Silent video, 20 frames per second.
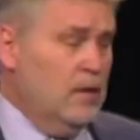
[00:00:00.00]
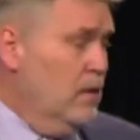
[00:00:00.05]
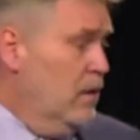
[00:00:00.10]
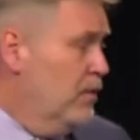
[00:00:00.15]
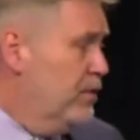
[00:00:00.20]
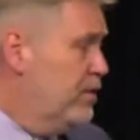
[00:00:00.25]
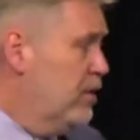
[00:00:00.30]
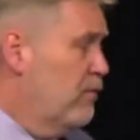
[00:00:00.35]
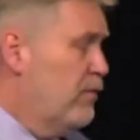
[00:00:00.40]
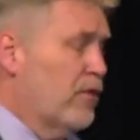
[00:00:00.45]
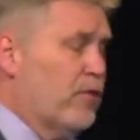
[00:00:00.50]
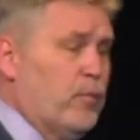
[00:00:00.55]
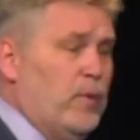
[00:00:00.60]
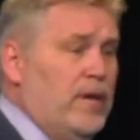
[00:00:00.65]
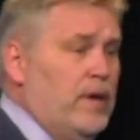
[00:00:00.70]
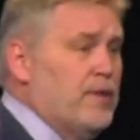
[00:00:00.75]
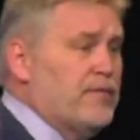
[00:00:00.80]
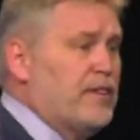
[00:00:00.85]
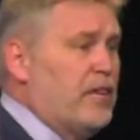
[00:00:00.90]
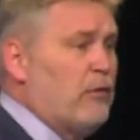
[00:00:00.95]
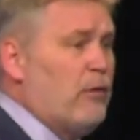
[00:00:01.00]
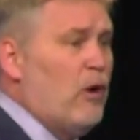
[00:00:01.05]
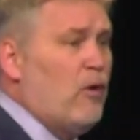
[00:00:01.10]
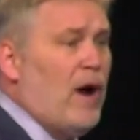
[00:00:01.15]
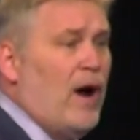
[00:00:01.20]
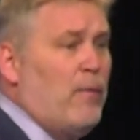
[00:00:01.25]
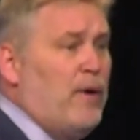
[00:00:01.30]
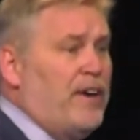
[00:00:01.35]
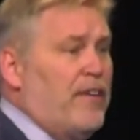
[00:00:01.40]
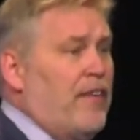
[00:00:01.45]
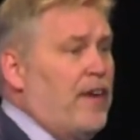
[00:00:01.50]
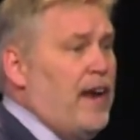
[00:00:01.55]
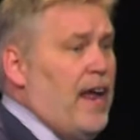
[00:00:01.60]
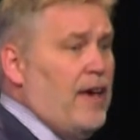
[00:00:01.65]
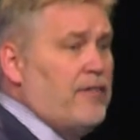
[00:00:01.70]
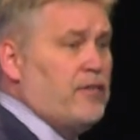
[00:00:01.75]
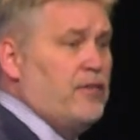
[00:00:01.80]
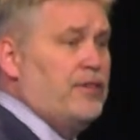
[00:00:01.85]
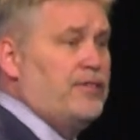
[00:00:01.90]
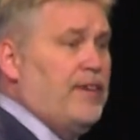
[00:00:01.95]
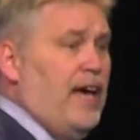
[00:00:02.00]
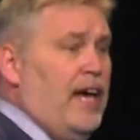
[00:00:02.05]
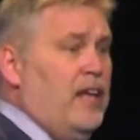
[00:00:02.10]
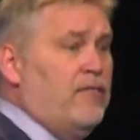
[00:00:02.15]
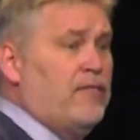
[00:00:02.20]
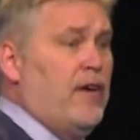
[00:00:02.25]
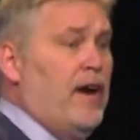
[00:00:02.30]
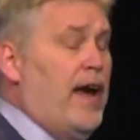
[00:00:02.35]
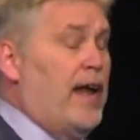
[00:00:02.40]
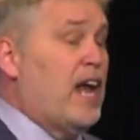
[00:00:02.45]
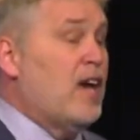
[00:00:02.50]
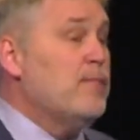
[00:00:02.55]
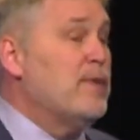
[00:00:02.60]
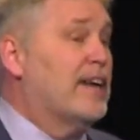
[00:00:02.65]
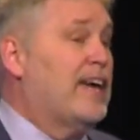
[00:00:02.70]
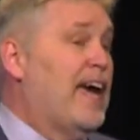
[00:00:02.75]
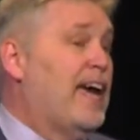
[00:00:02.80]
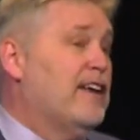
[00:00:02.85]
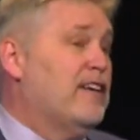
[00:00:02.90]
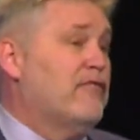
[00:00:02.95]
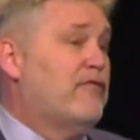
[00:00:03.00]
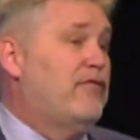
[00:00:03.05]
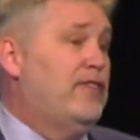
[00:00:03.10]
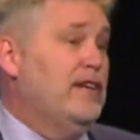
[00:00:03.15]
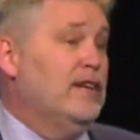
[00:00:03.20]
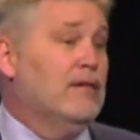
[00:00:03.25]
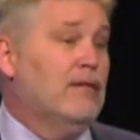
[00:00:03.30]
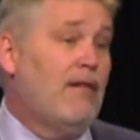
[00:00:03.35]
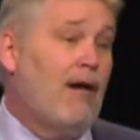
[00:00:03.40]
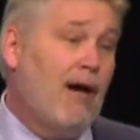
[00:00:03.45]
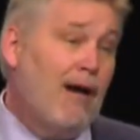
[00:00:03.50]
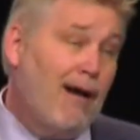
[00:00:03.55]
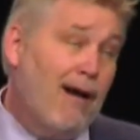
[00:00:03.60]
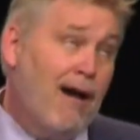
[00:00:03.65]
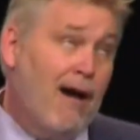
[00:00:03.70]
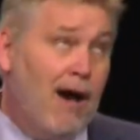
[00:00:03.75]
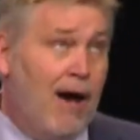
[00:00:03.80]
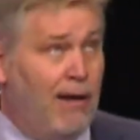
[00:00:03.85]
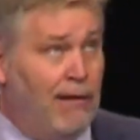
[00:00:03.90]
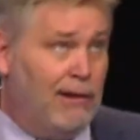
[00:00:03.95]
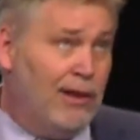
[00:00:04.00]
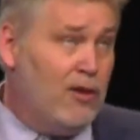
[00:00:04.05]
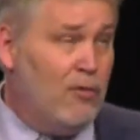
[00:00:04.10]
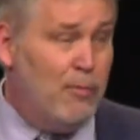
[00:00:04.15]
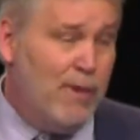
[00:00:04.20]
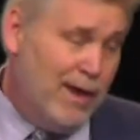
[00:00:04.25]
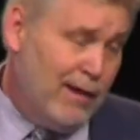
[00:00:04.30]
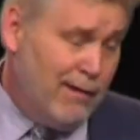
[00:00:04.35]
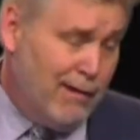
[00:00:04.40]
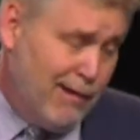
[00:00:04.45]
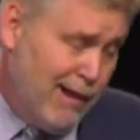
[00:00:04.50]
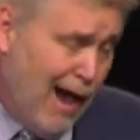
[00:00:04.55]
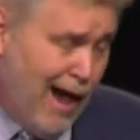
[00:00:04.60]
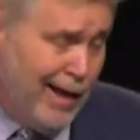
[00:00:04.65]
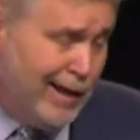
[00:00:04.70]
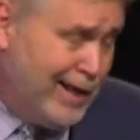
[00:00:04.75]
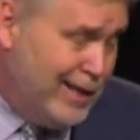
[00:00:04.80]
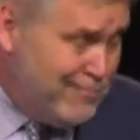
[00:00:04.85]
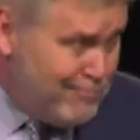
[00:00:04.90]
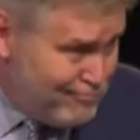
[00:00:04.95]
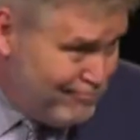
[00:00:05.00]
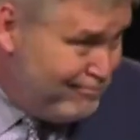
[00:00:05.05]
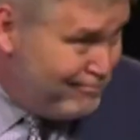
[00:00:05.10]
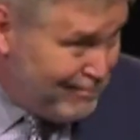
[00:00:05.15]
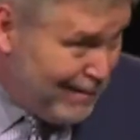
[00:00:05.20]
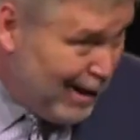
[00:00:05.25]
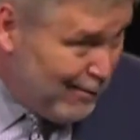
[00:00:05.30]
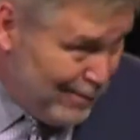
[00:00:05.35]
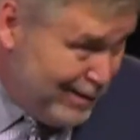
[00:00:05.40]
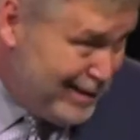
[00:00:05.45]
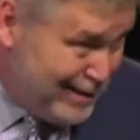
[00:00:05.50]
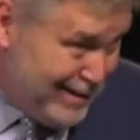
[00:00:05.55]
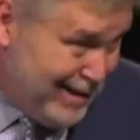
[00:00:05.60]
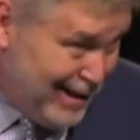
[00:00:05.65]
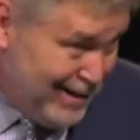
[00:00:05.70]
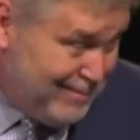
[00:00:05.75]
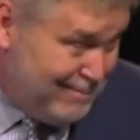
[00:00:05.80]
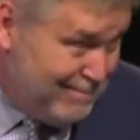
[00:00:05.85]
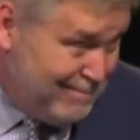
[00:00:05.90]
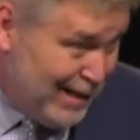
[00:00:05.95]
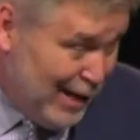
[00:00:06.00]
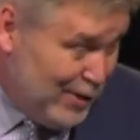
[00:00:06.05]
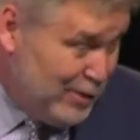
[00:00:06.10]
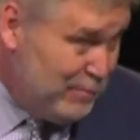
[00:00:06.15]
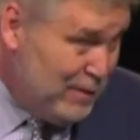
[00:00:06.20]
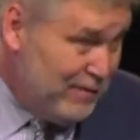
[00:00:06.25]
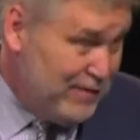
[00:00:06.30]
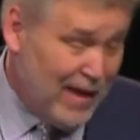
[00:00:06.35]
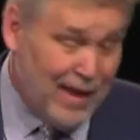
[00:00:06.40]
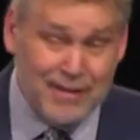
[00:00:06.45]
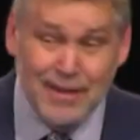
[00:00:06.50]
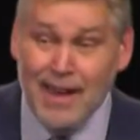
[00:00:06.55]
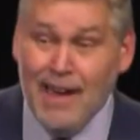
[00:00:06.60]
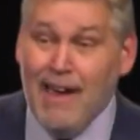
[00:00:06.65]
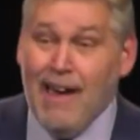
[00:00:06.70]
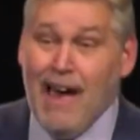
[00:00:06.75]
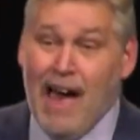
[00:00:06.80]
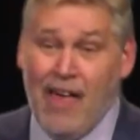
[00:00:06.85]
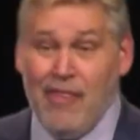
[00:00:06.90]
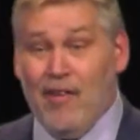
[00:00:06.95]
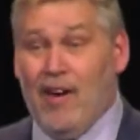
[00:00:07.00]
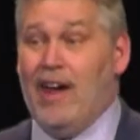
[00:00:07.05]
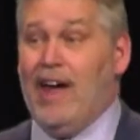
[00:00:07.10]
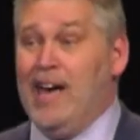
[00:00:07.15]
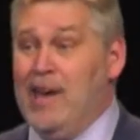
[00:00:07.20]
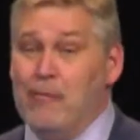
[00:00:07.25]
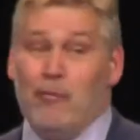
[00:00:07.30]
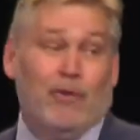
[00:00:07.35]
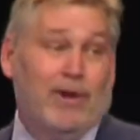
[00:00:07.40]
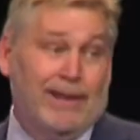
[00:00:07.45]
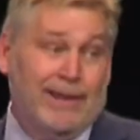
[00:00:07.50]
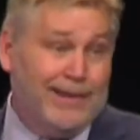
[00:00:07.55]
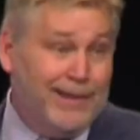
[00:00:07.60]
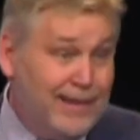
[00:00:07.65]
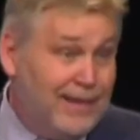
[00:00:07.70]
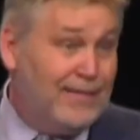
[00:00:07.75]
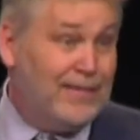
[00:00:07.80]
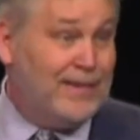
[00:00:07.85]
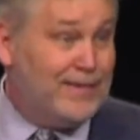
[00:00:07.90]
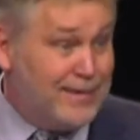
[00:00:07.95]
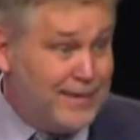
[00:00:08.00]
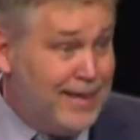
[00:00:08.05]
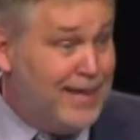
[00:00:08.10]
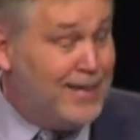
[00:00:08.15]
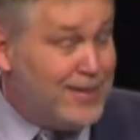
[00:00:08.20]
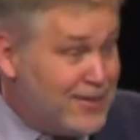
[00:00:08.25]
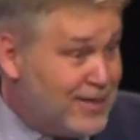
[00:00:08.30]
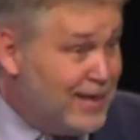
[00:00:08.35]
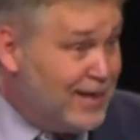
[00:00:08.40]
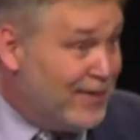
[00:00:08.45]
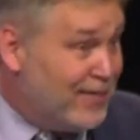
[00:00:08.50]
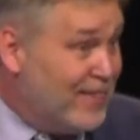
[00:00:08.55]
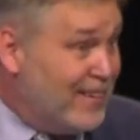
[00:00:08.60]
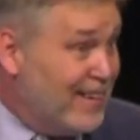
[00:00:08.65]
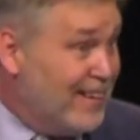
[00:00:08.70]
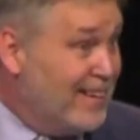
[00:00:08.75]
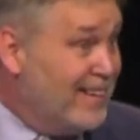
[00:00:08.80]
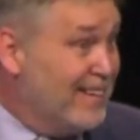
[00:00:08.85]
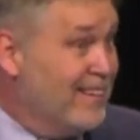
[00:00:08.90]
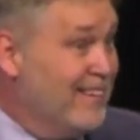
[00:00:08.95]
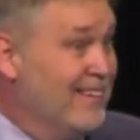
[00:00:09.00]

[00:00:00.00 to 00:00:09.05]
So for 3 years in a row, I went to the National Science Fair, and I began to feel a little bit cocky. I really did. I'll admit that. I thought, I'm really good at this teaching thing.